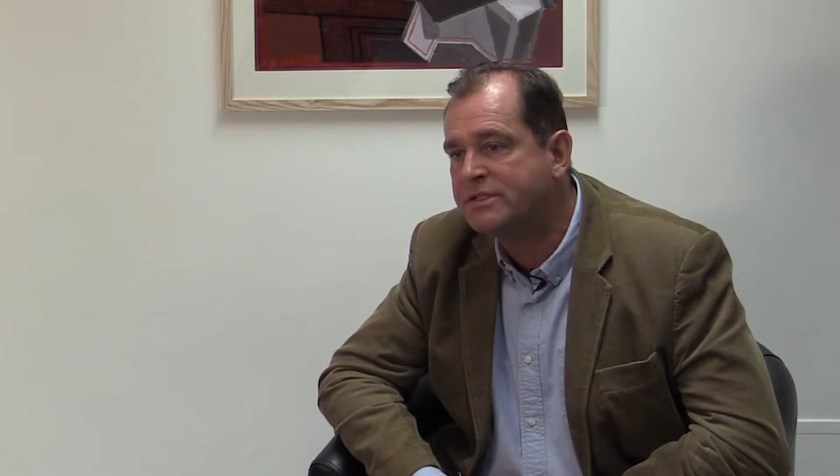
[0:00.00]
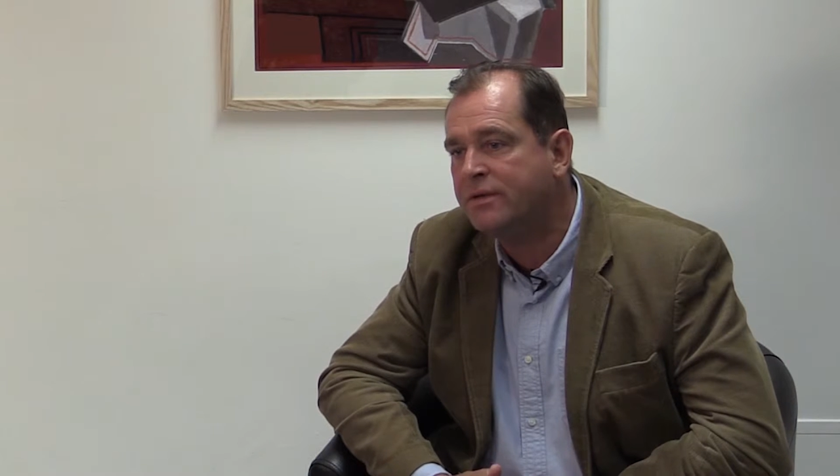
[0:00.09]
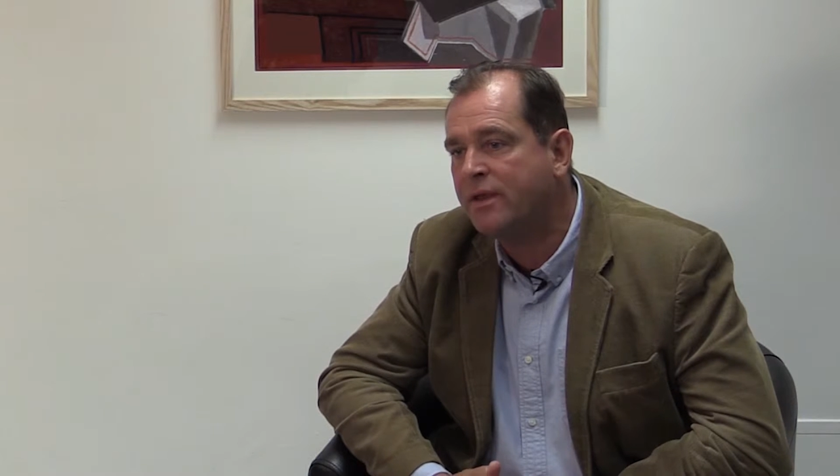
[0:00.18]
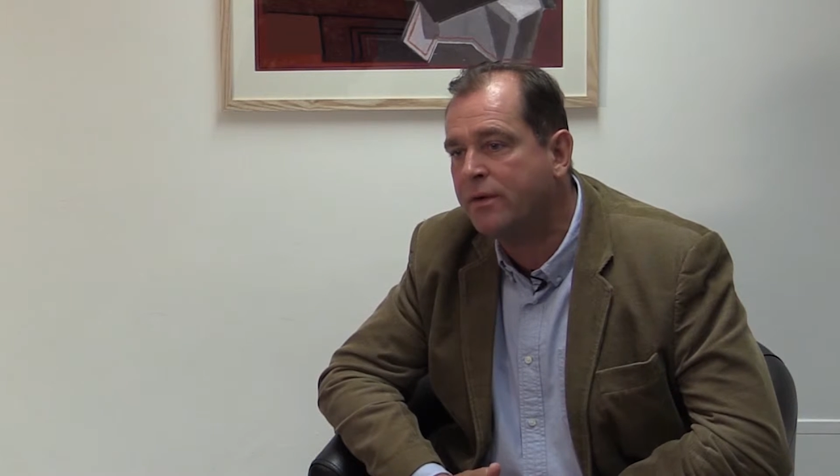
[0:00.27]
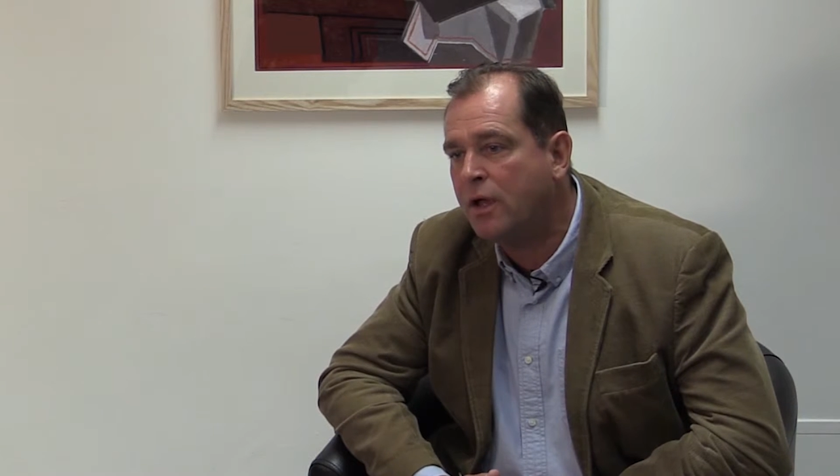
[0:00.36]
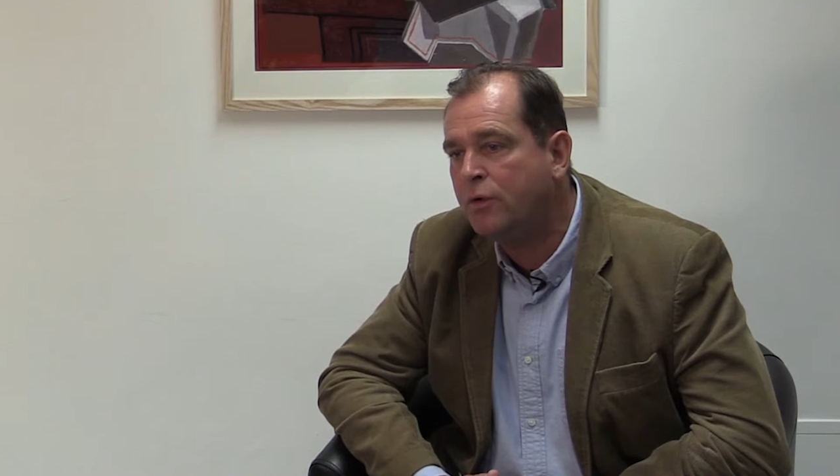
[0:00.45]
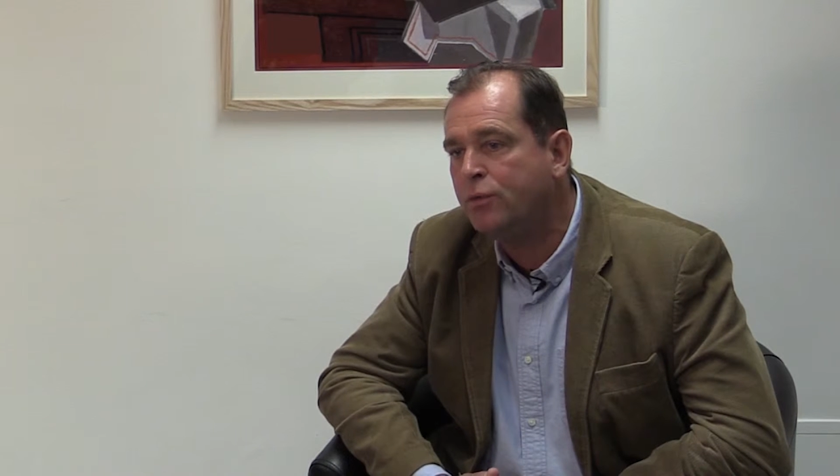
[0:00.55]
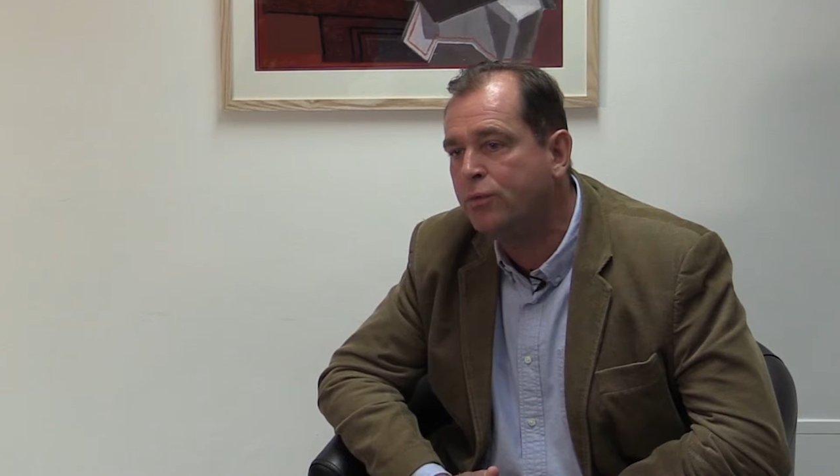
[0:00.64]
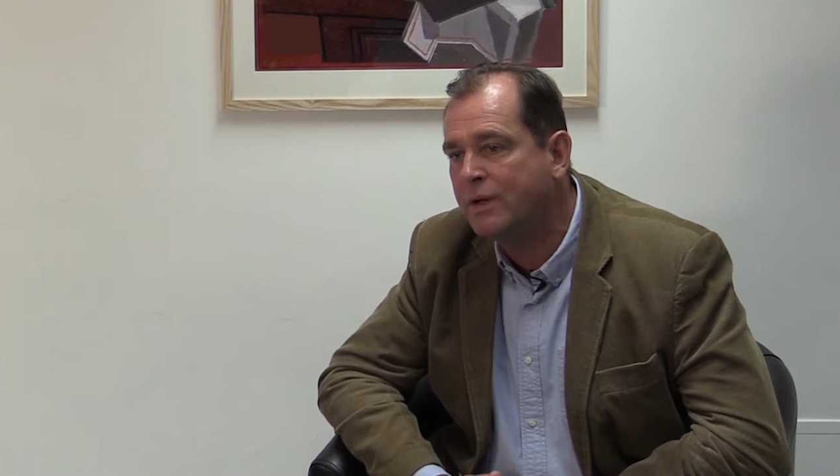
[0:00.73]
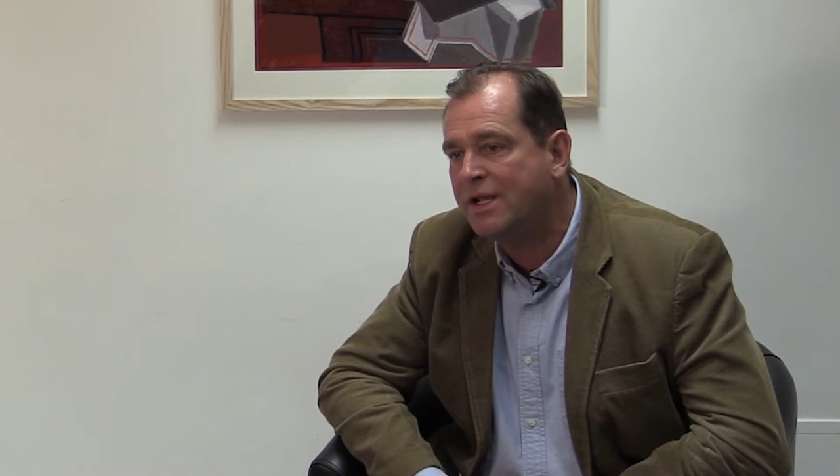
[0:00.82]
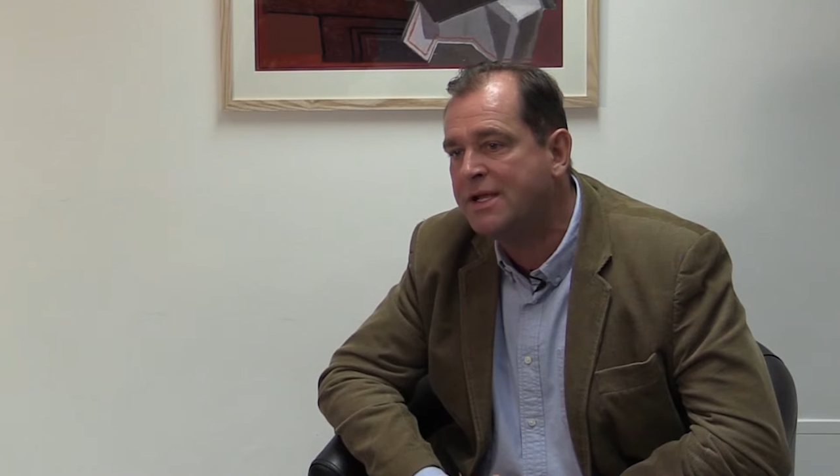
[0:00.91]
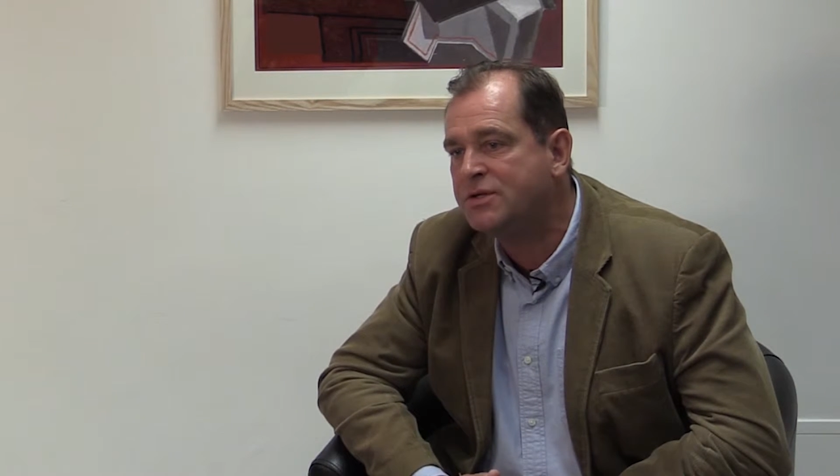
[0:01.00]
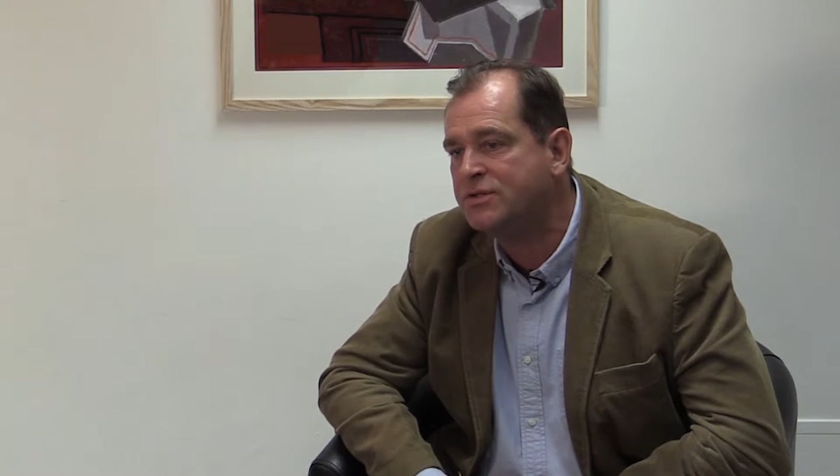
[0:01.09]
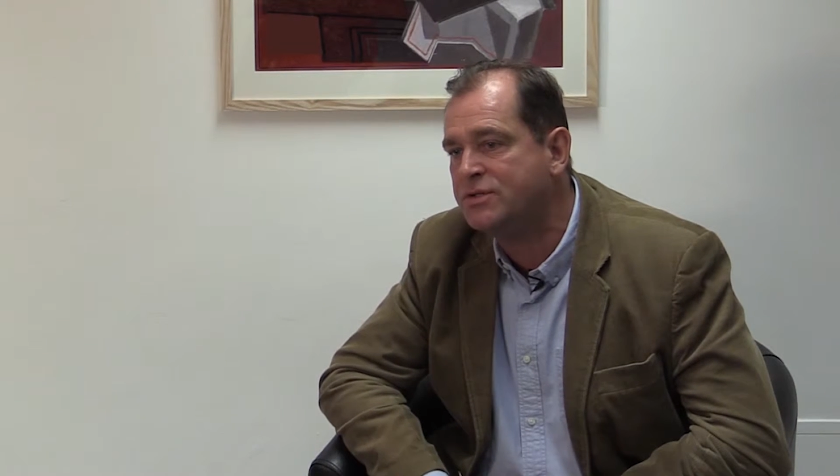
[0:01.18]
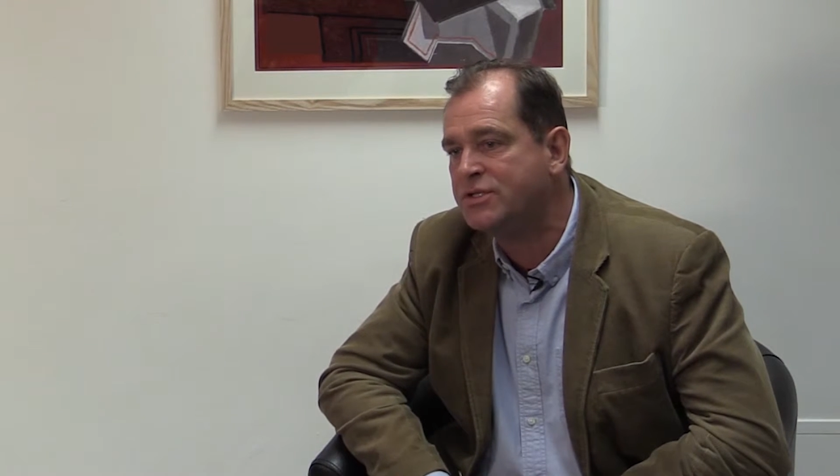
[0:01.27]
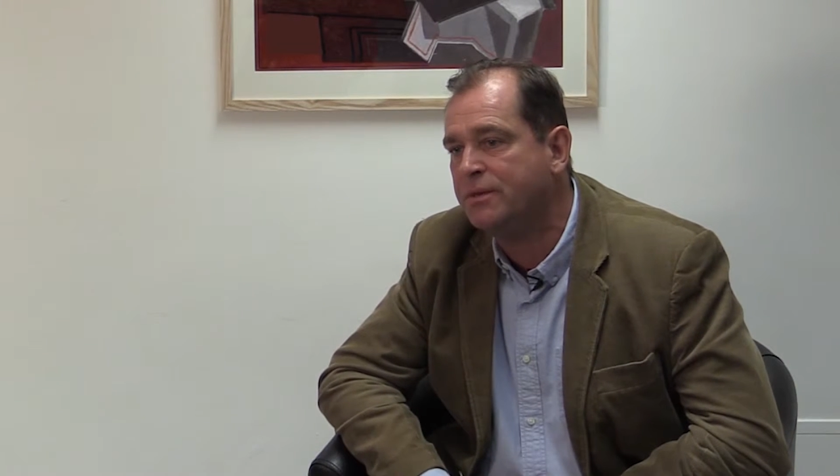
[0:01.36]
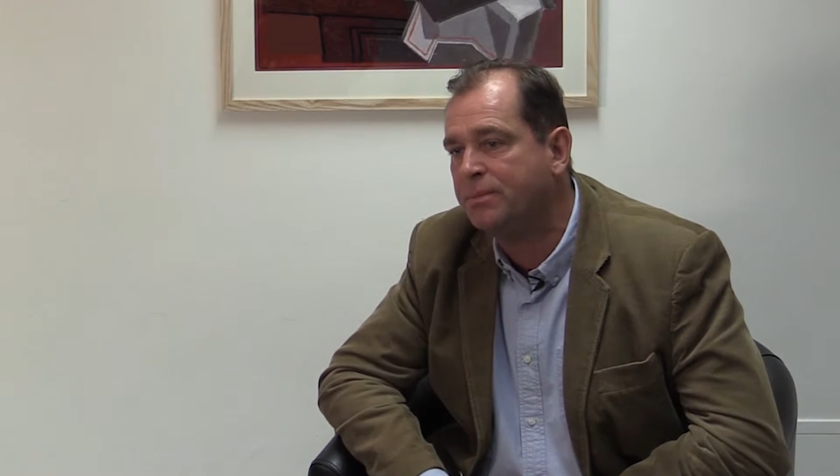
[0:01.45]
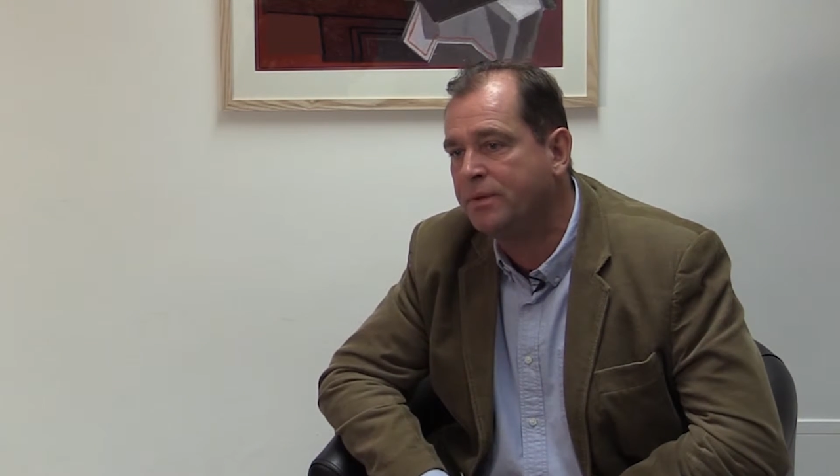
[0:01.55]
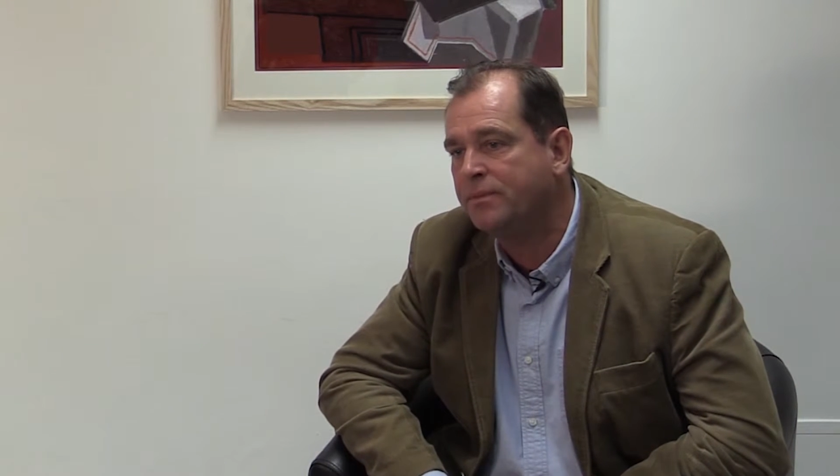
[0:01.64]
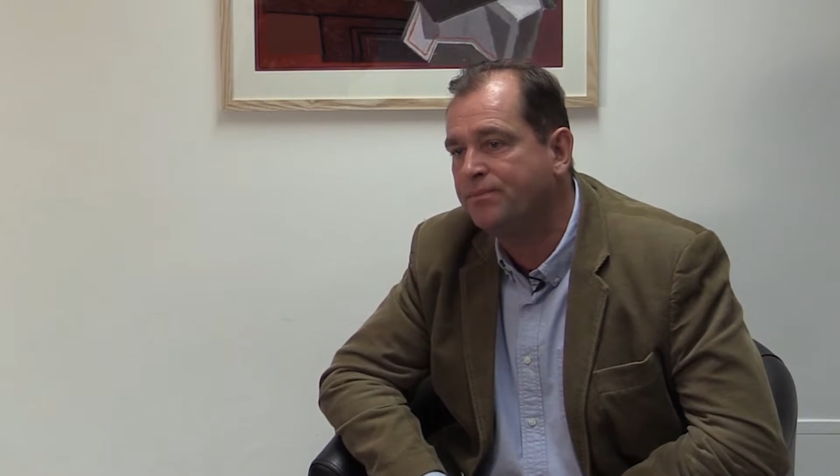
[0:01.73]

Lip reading: in their own relationship.